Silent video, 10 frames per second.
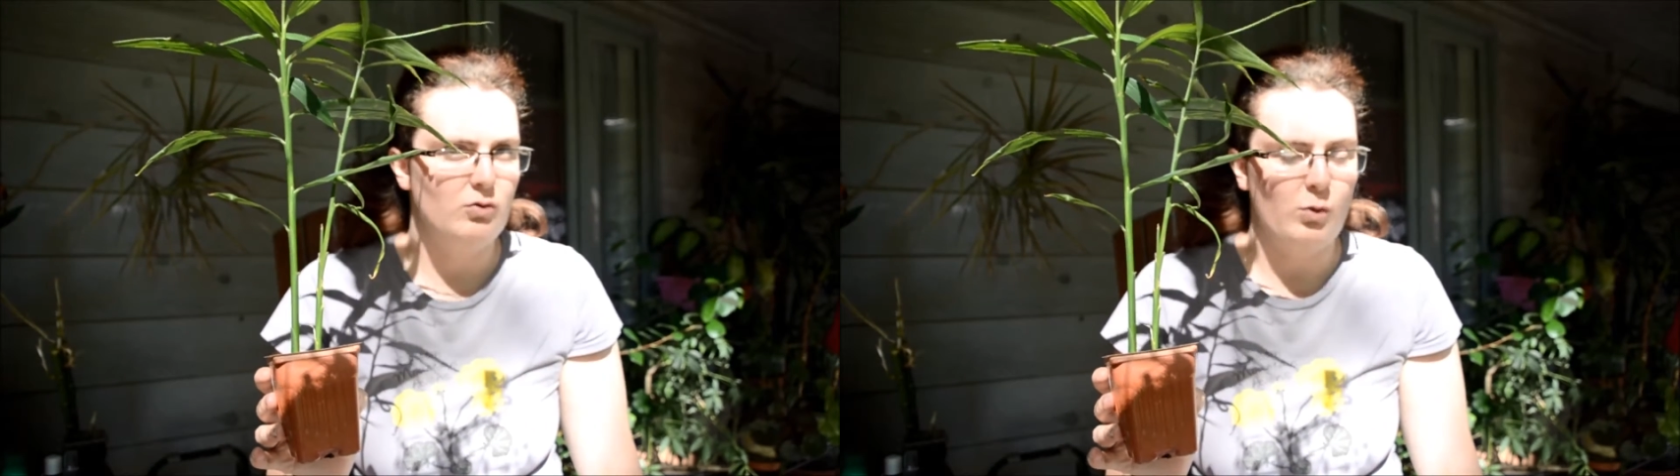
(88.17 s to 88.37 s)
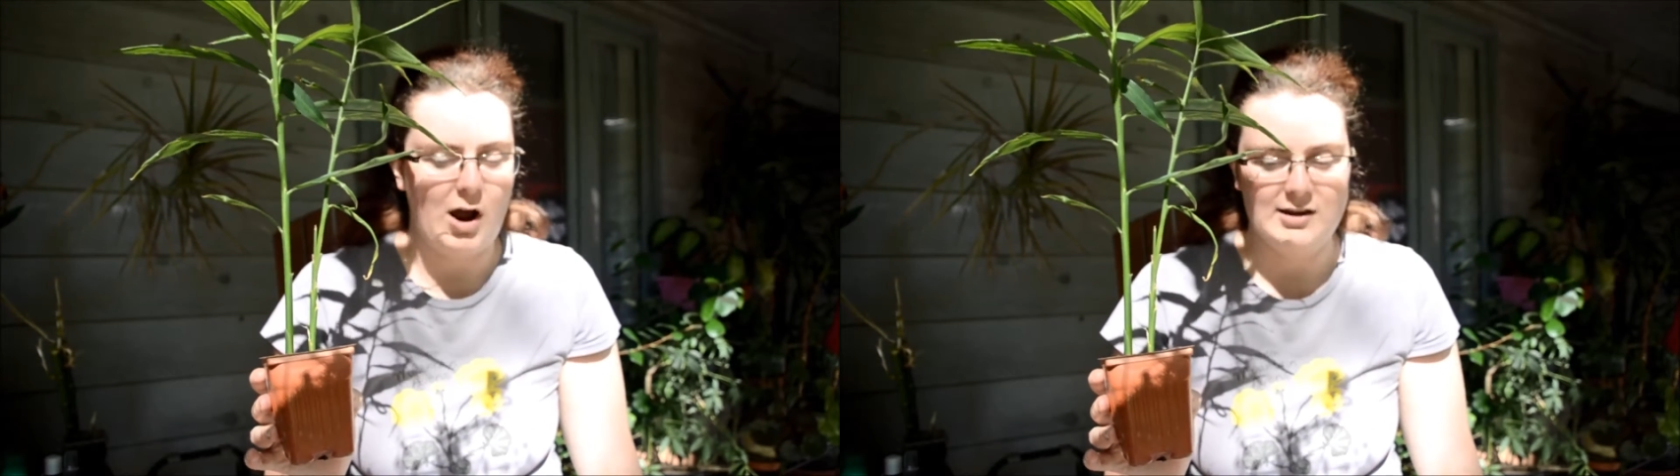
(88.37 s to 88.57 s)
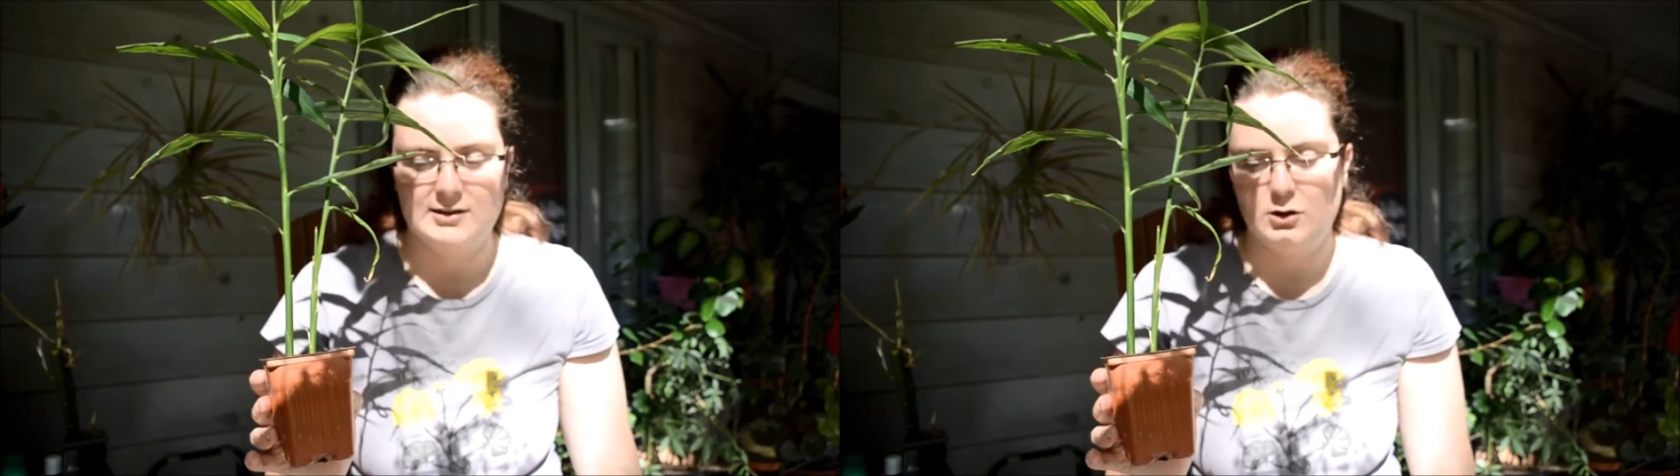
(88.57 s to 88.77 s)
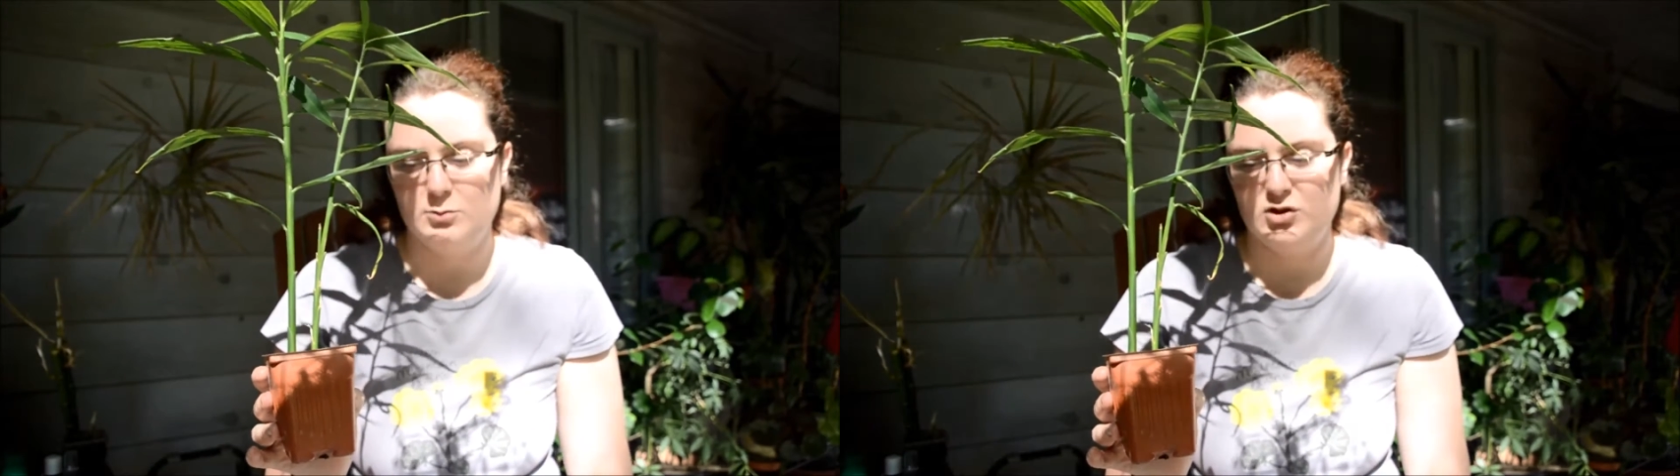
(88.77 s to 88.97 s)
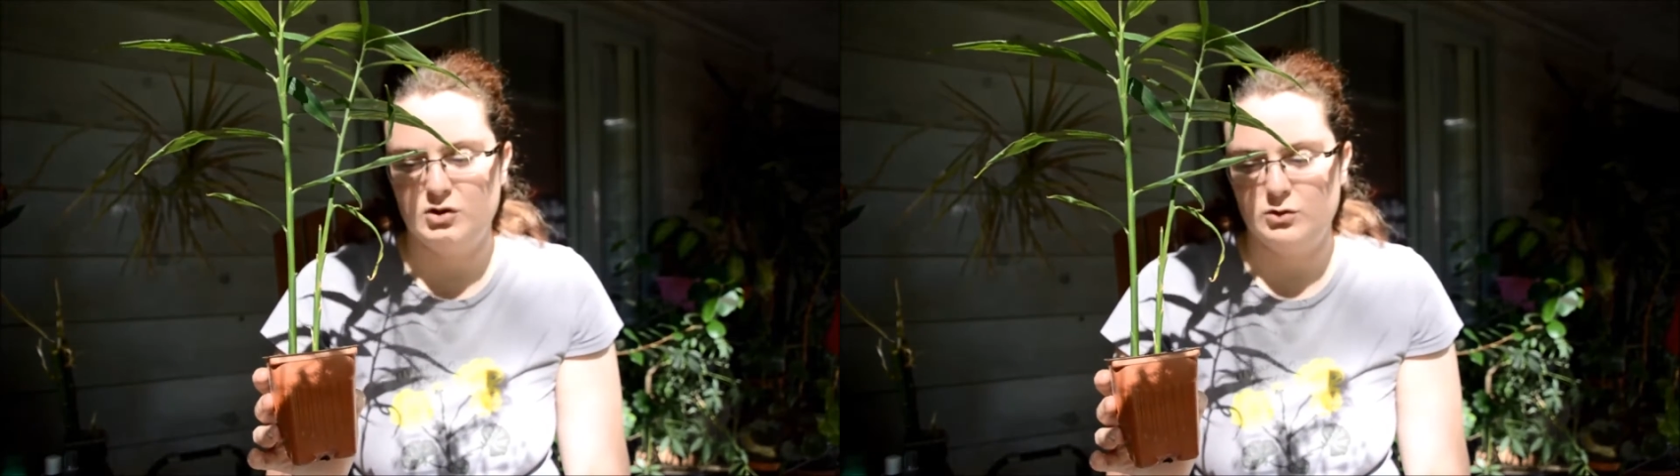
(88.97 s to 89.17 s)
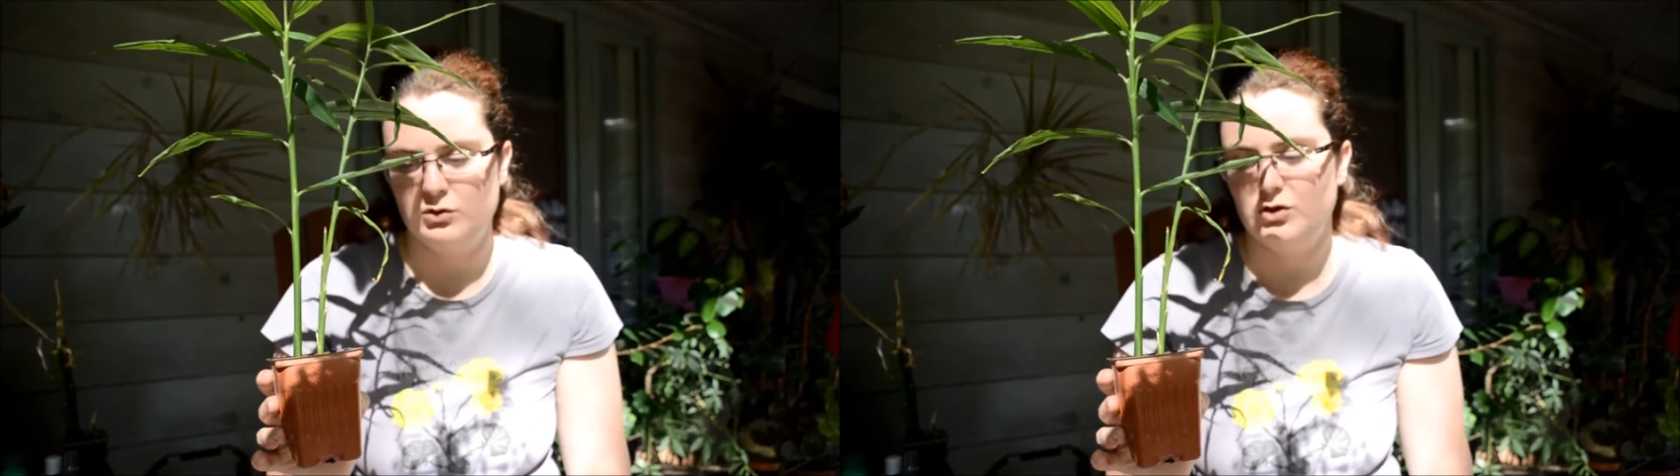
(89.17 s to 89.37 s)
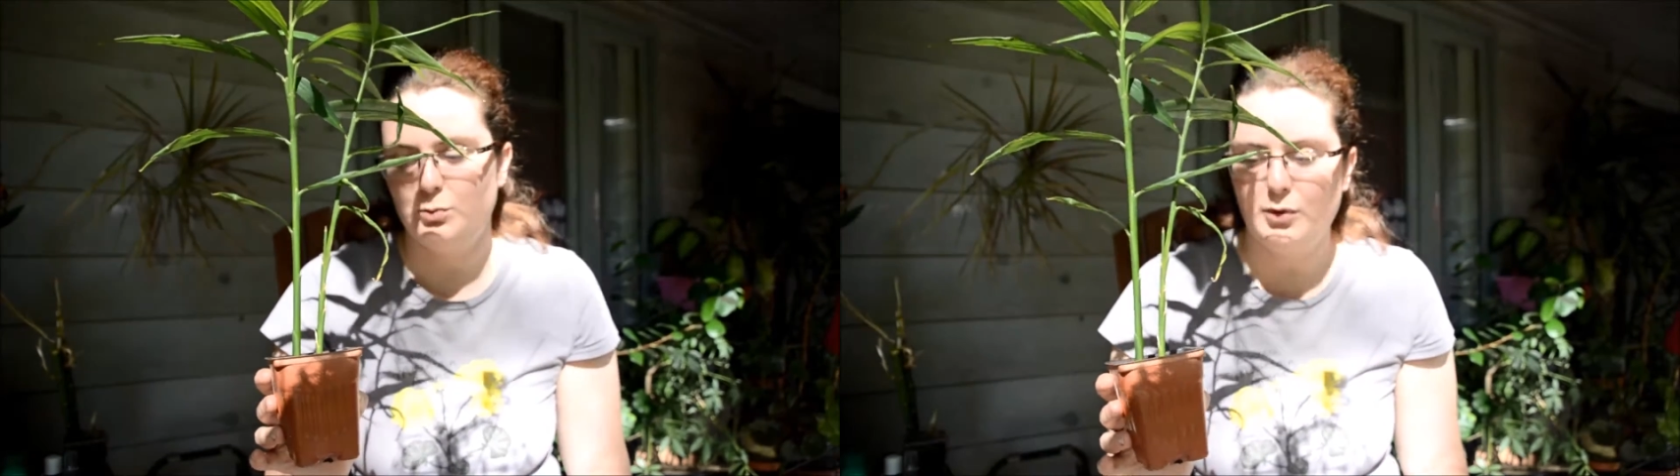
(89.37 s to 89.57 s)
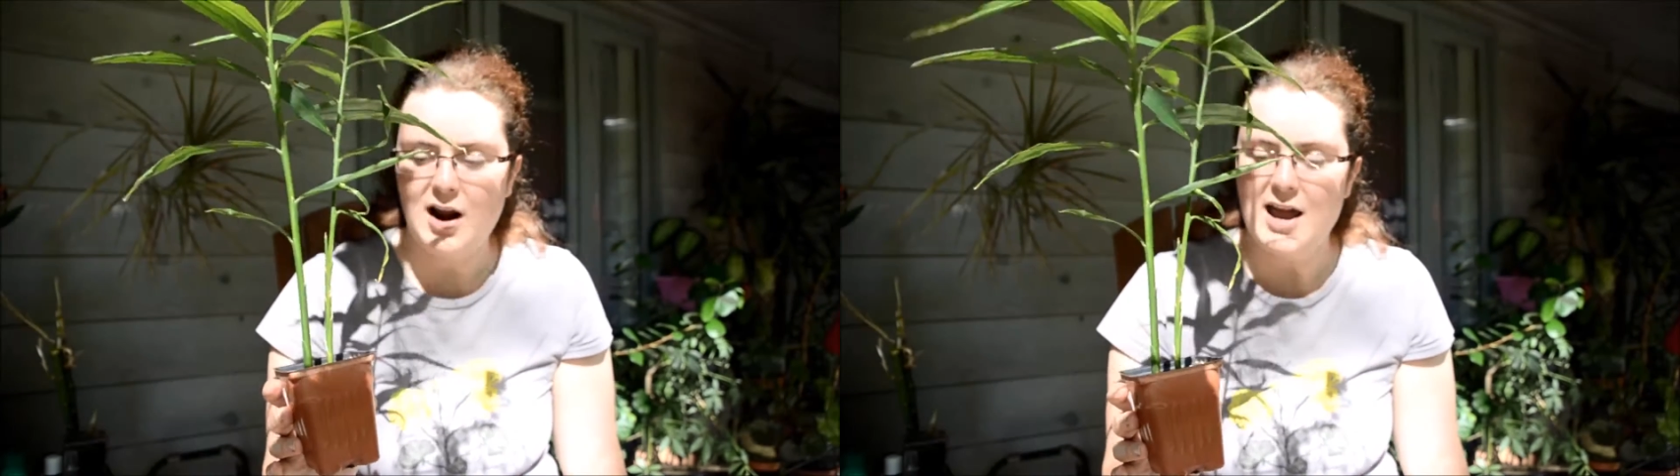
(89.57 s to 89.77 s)
rhizome to
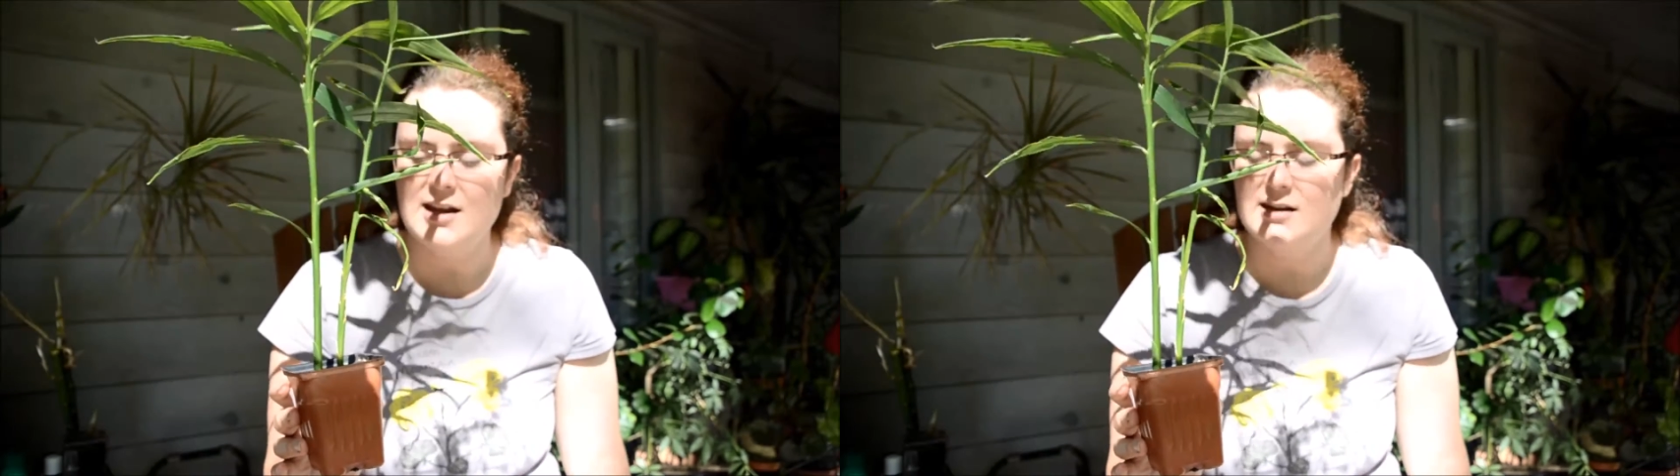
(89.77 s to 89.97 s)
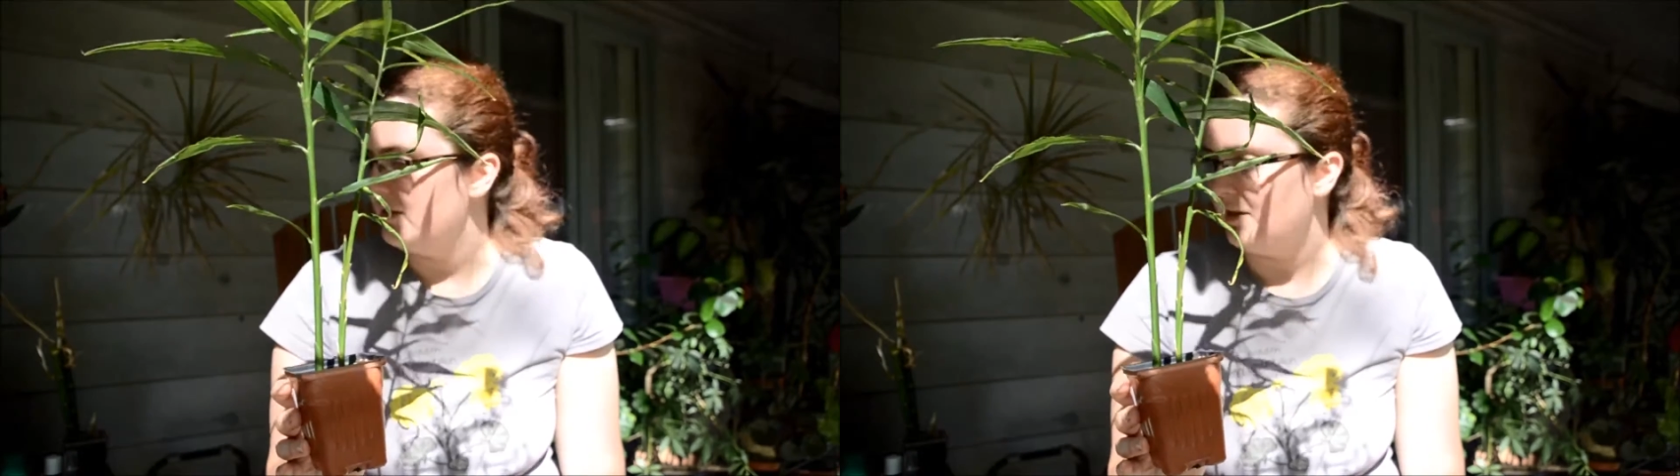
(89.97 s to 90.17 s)
spread,